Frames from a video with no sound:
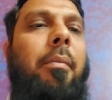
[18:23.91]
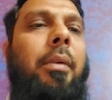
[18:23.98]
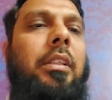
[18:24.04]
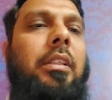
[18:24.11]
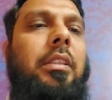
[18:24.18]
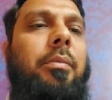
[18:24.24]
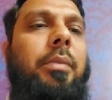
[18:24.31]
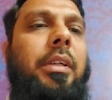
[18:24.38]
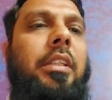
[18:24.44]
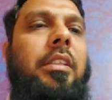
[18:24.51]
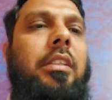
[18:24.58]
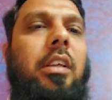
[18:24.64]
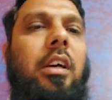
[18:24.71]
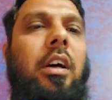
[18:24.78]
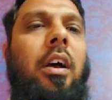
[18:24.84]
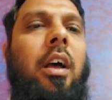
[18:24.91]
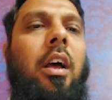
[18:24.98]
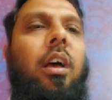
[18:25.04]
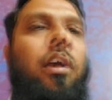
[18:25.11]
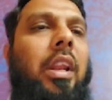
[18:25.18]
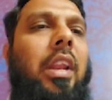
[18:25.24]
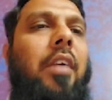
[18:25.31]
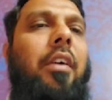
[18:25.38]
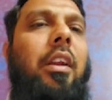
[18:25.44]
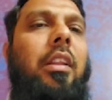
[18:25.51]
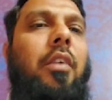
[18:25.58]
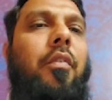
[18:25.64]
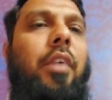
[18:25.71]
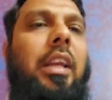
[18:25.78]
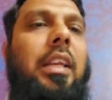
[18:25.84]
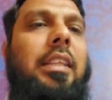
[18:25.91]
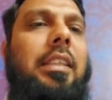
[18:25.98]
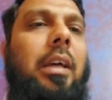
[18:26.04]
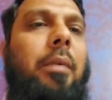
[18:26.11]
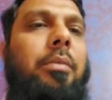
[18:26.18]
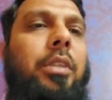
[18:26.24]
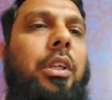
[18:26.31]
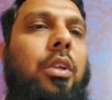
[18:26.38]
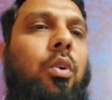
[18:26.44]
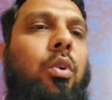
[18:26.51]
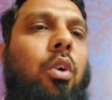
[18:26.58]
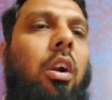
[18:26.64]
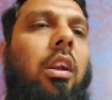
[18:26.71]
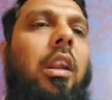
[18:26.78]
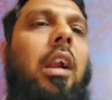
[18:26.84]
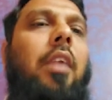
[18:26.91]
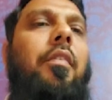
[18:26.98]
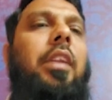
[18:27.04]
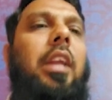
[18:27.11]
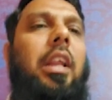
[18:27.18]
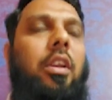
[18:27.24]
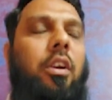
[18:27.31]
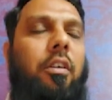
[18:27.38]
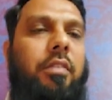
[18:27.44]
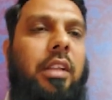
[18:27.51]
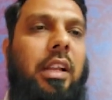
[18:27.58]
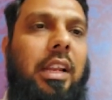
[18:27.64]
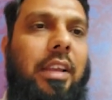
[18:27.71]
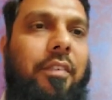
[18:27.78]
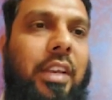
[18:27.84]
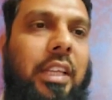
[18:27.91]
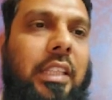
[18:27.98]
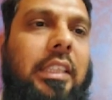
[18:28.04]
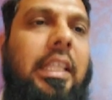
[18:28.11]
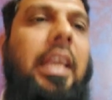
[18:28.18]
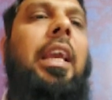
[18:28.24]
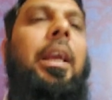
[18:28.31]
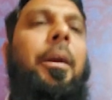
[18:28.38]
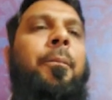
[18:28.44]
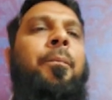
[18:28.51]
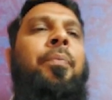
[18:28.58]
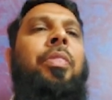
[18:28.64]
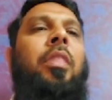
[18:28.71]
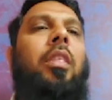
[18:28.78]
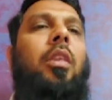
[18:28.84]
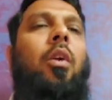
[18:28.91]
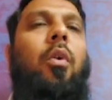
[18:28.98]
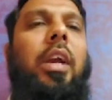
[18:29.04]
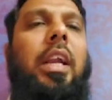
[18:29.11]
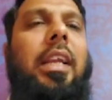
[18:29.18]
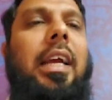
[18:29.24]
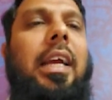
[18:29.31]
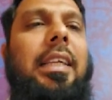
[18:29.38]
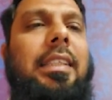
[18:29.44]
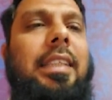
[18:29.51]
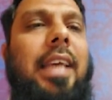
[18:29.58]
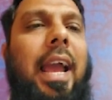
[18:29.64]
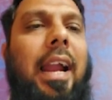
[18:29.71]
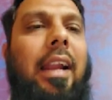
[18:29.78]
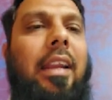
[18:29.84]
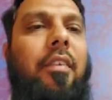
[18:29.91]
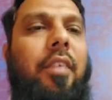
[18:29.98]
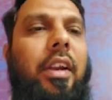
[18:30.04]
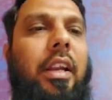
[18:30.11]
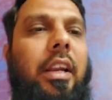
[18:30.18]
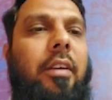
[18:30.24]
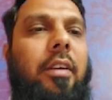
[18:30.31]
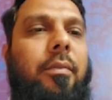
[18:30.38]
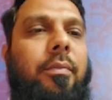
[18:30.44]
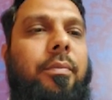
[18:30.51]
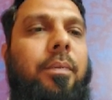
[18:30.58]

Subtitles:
Means whenever the virus comes into contact with any of the living thing, it gets activated.